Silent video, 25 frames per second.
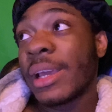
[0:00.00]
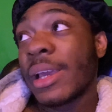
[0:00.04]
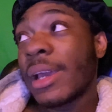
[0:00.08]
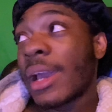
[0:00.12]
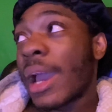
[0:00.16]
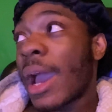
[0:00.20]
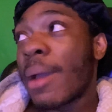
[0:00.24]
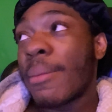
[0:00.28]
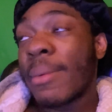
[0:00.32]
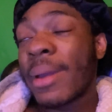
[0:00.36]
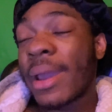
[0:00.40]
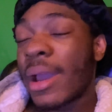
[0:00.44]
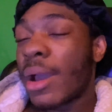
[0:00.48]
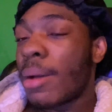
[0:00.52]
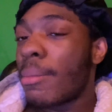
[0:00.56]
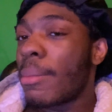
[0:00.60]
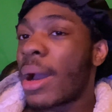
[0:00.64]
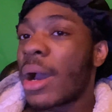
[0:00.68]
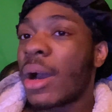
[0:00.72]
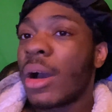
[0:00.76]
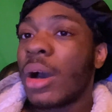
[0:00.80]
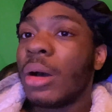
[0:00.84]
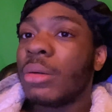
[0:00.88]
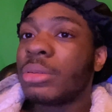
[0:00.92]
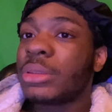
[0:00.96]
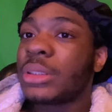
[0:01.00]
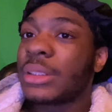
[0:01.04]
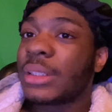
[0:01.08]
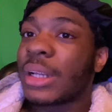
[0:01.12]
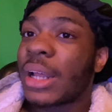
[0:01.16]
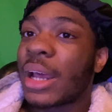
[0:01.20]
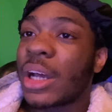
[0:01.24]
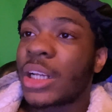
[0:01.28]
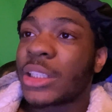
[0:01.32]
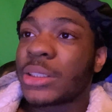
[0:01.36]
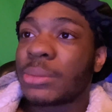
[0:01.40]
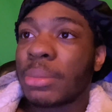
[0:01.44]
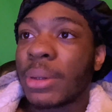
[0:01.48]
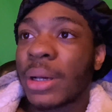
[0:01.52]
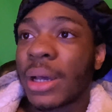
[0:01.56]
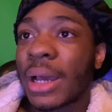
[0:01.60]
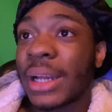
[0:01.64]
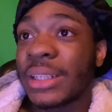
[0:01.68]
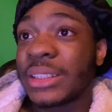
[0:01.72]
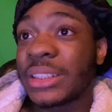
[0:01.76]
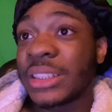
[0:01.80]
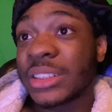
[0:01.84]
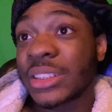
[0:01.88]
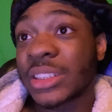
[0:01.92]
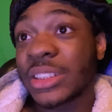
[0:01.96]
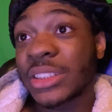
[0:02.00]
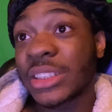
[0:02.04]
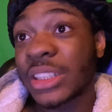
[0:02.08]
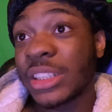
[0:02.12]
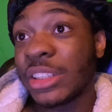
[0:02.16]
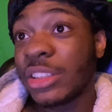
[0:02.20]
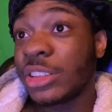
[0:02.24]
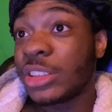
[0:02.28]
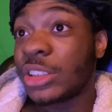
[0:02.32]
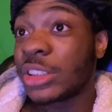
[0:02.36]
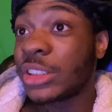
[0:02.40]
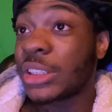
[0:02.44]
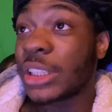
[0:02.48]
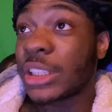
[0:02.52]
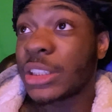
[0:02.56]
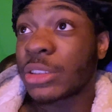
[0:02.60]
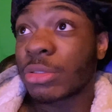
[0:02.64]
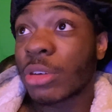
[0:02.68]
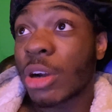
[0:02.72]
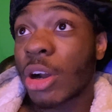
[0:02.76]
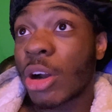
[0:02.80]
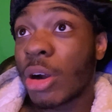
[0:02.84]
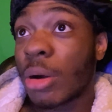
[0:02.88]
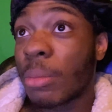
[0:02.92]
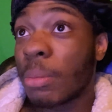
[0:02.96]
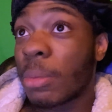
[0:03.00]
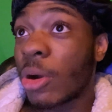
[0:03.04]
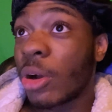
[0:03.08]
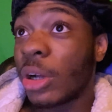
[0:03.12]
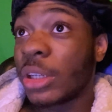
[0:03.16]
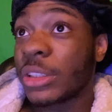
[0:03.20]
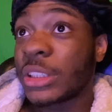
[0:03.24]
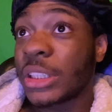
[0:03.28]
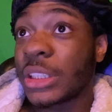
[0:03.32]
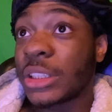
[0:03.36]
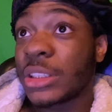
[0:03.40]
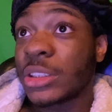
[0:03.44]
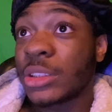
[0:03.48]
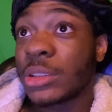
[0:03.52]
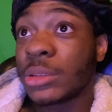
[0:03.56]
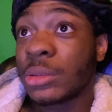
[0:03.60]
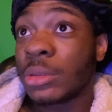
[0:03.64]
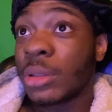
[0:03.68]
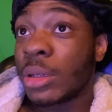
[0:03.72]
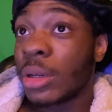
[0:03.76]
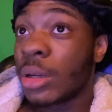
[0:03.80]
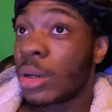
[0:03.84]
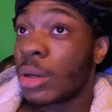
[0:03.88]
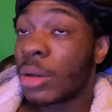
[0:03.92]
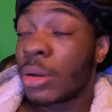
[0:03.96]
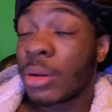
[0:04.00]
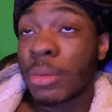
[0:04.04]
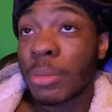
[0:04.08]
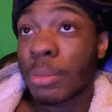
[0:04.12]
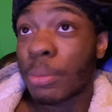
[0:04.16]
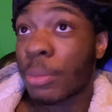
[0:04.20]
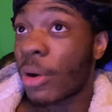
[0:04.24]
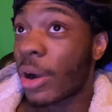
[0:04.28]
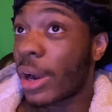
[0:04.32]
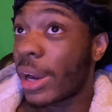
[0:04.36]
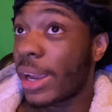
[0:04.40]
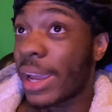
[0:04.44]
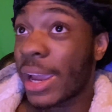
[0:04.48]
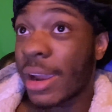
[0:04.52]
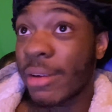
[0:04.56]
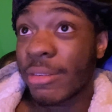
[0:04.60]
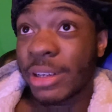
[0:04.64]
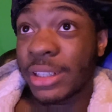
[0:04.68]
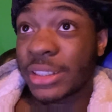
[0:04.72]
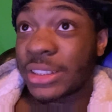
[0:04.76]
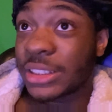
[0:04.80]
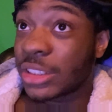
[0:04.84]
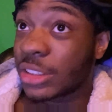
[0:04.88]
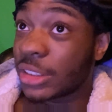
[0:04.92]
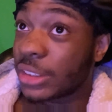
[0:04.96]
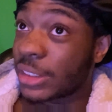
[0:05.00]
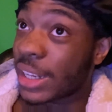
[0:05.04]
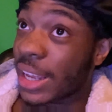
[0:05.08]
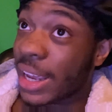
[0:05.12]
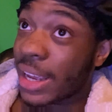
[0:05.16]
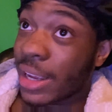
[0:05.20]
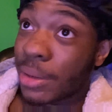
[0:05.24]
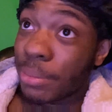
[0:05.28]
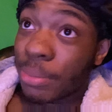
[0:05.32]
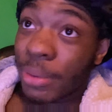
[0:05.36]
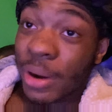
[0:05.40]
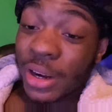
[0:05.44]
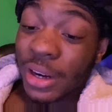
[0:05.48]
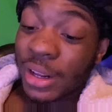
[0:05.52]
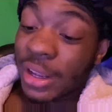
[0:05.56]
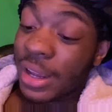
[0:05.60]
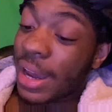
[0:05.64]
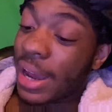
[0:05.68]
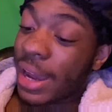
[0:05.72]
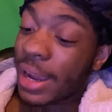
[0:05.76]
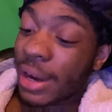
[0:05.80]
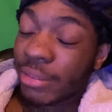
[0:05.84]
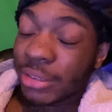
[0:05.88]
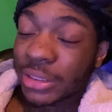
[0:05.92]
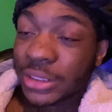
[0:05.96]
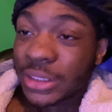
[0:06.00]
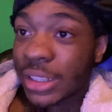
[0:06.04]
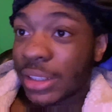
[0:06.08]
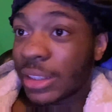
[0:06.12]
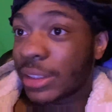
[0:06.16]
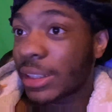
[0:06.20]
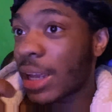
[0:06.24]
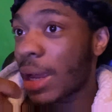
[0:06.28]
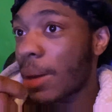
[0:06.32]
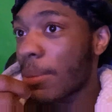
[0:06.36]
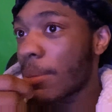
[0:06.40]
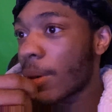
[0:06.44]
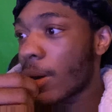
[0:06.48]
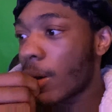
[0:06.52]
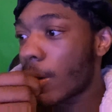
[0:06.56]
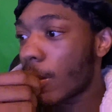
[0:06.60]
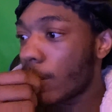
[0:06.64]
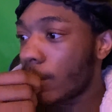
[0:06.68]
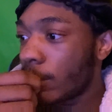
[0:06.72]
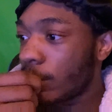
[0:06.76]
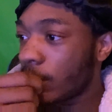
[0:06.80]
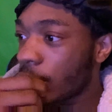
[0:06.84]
I've been having my ups and downs, but I just continue to just roll, bro, and just pray every single day. Pray to God every single day, bro.